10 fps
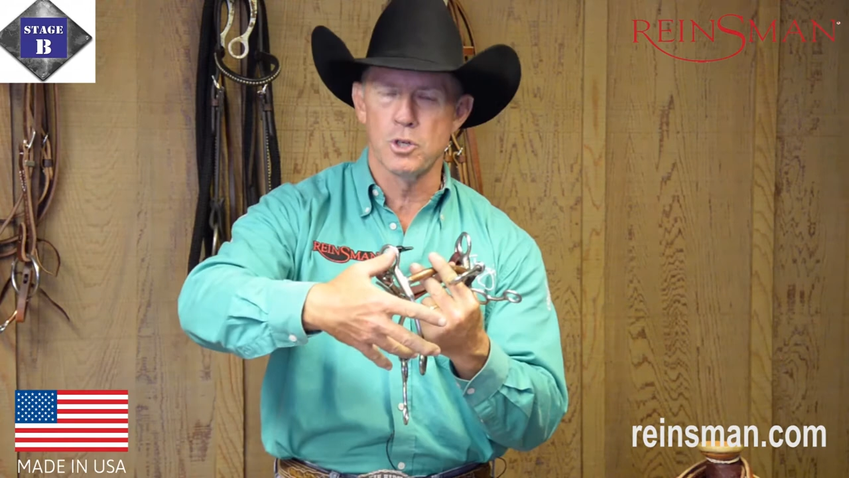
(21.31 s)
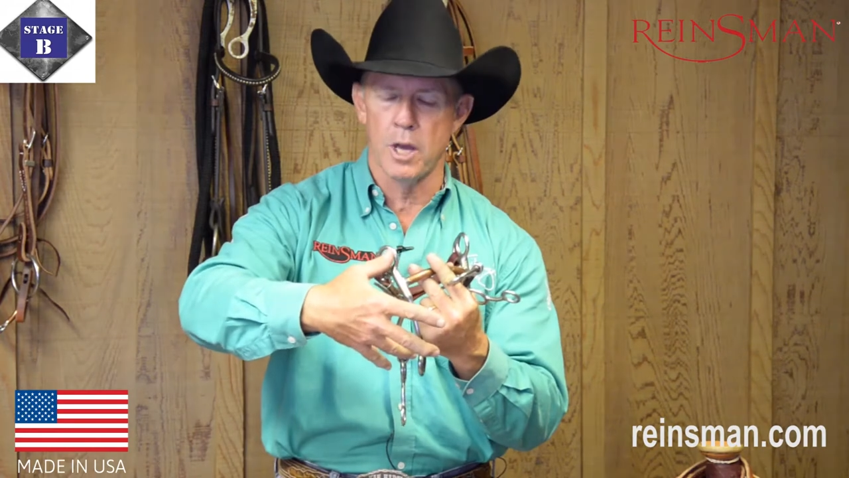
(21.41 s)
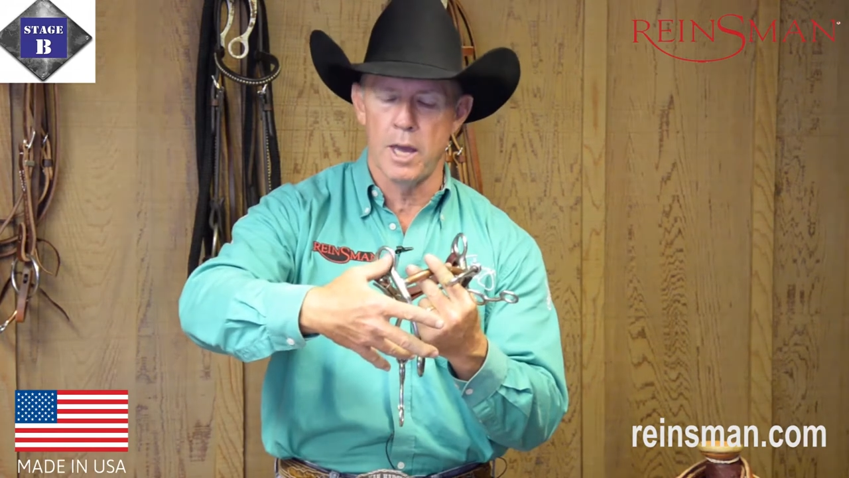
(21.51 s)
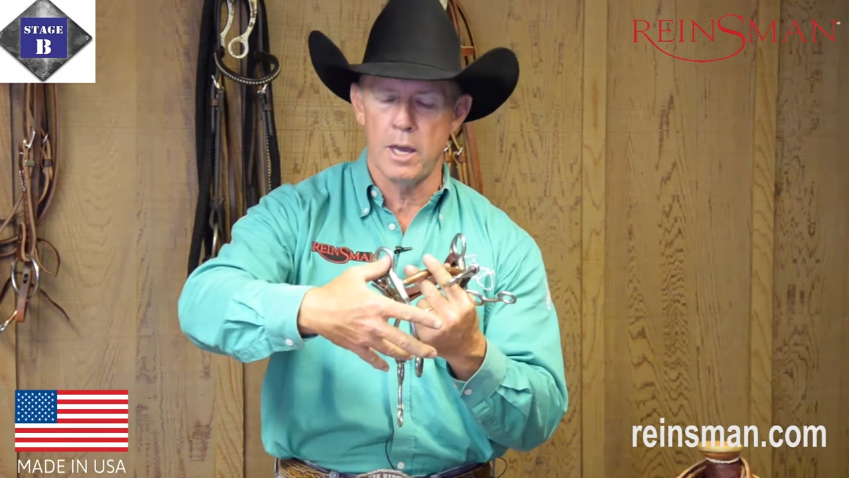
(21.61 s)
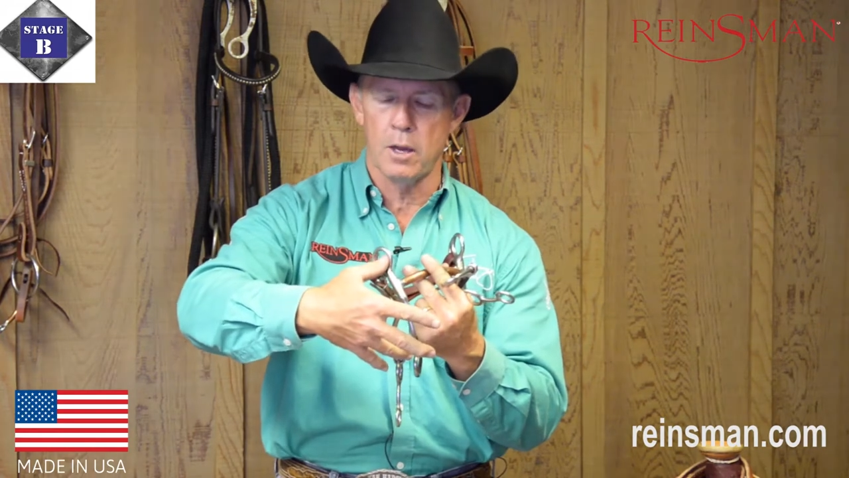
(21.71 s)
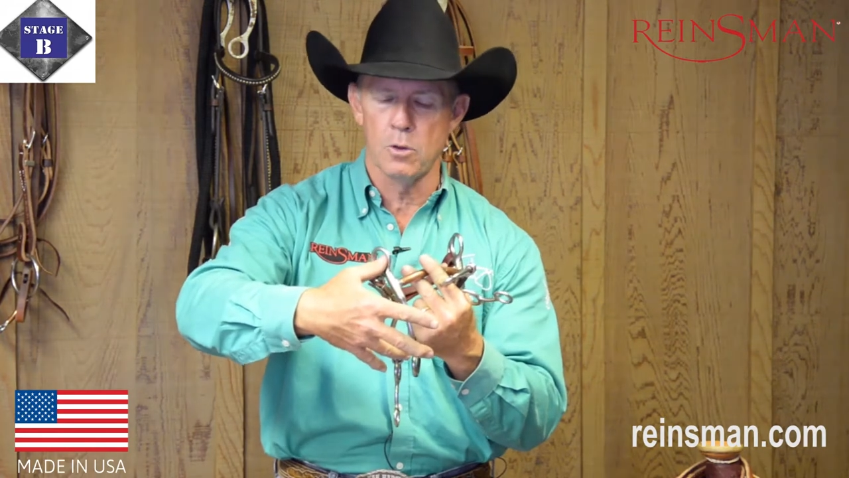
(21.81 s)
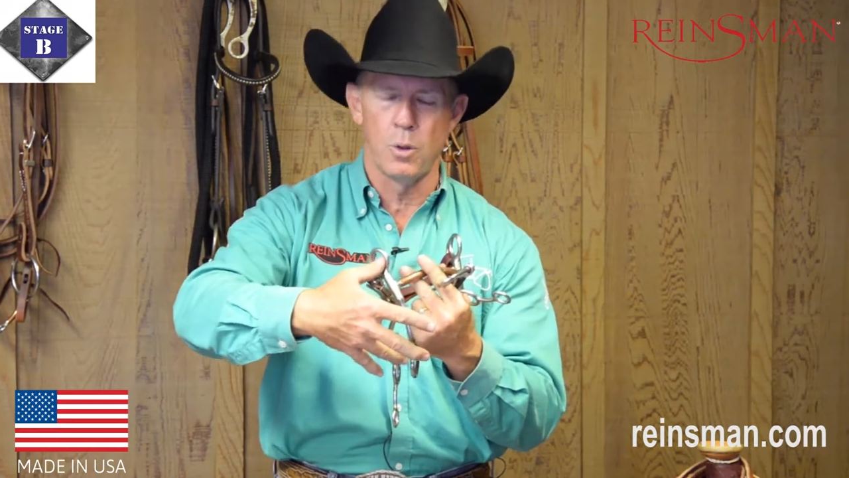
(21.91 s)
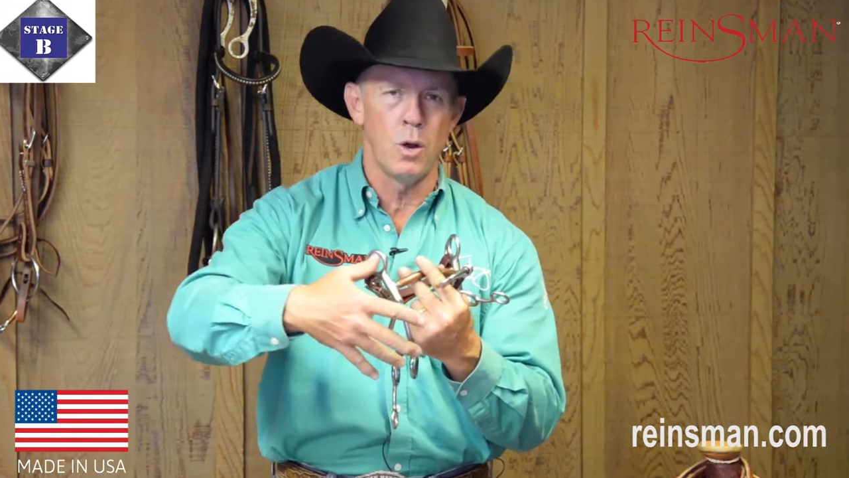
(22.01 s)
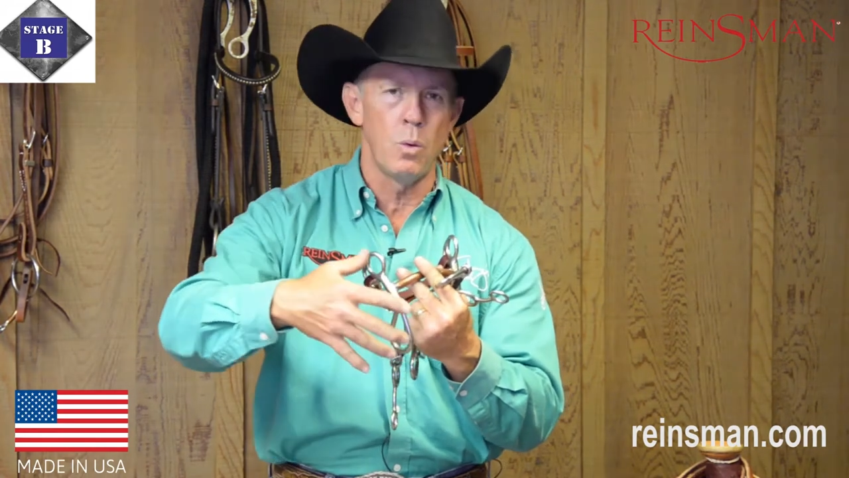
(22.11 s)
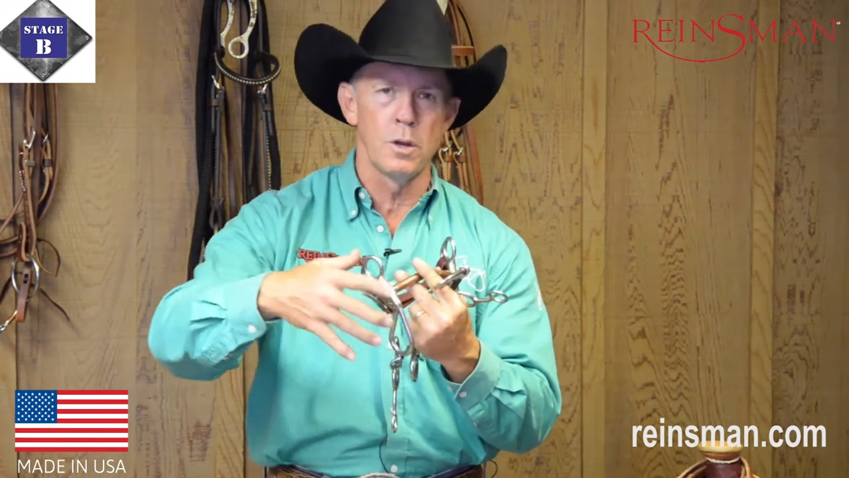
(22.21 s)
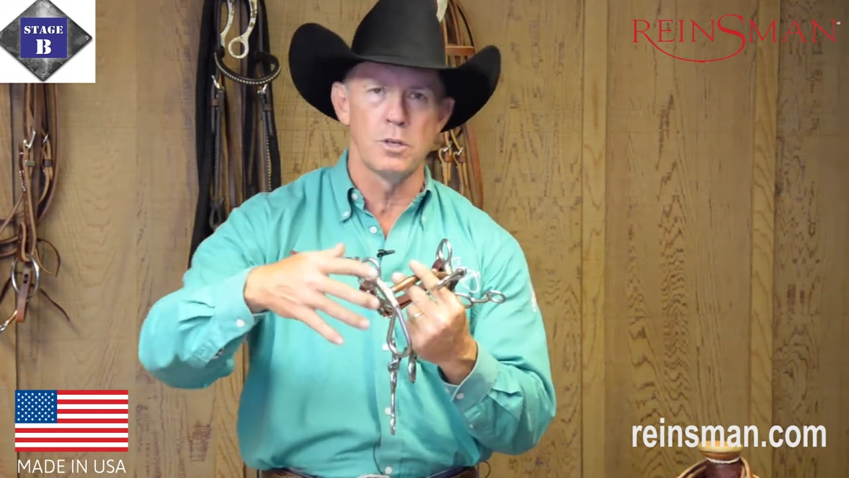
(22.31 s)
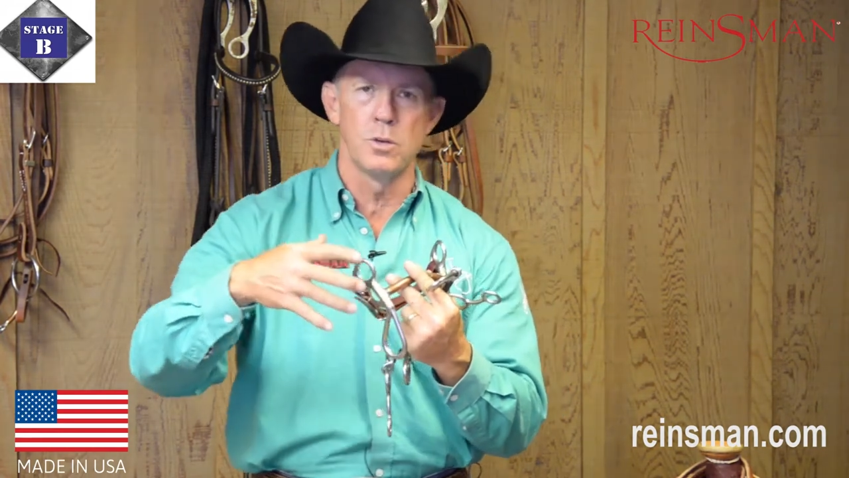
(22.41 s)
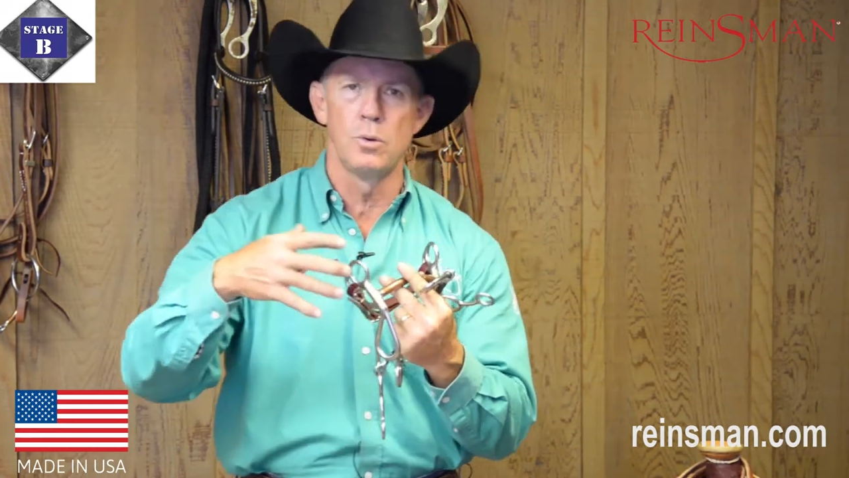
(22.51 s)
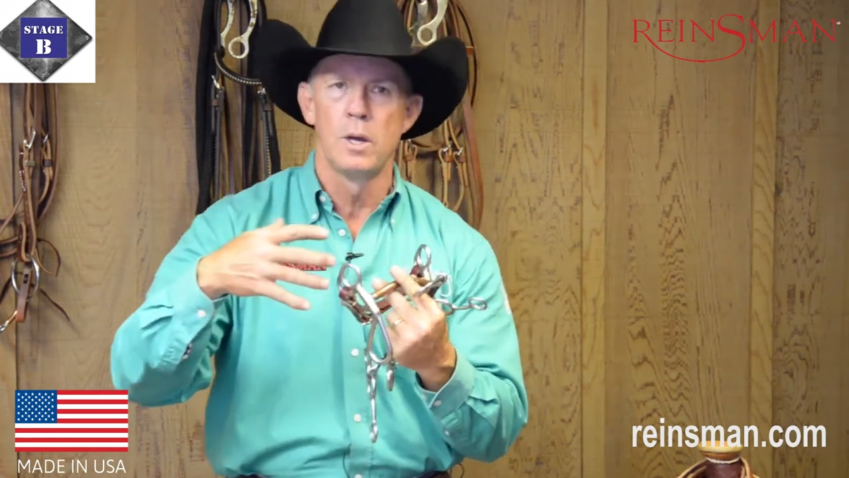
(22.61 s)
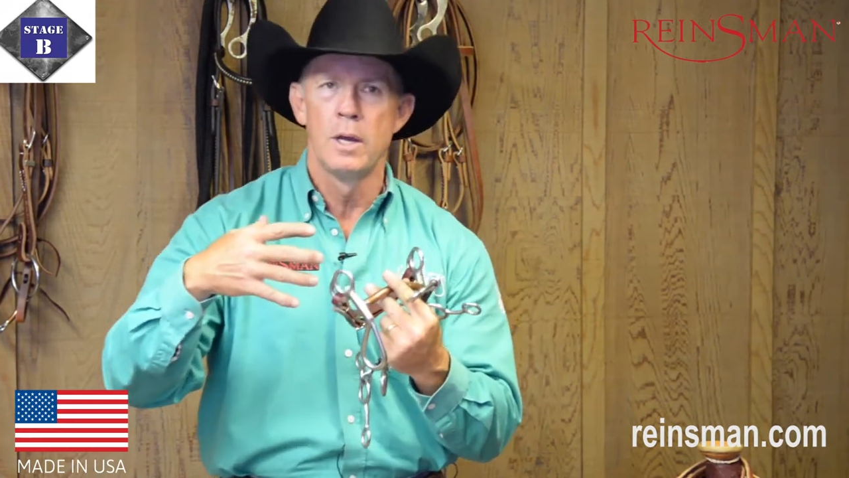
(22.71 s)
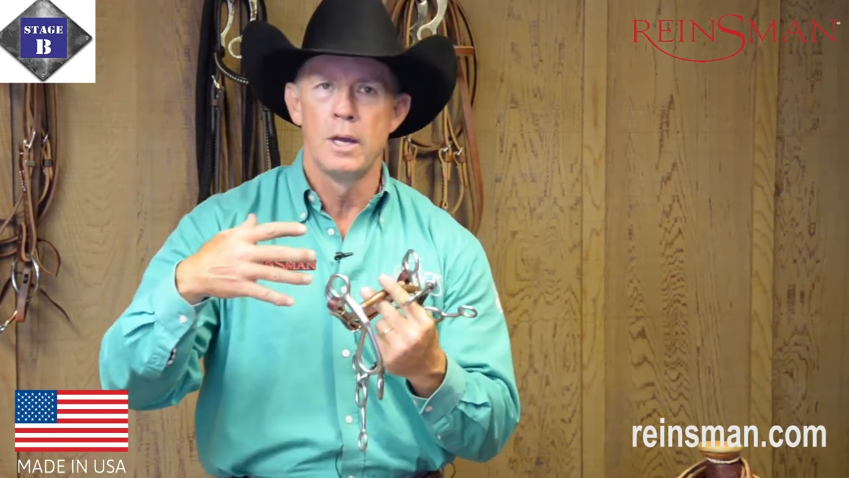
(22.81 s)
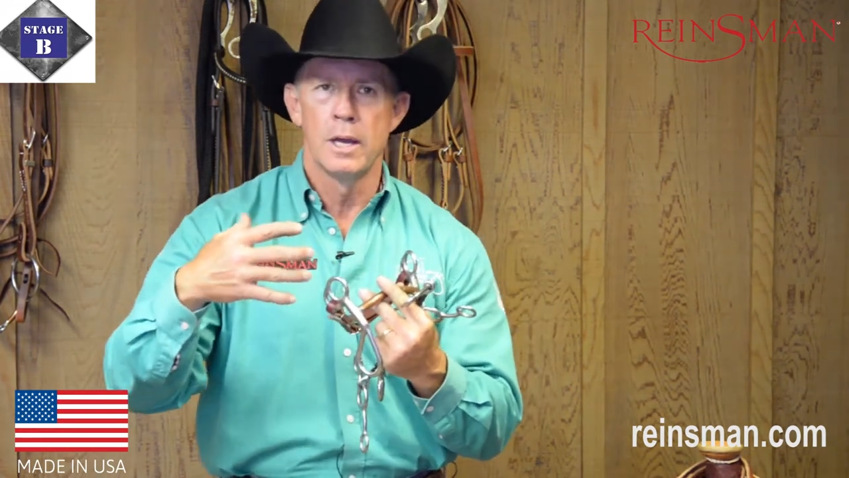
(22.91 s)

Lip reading: shank, because we don't want to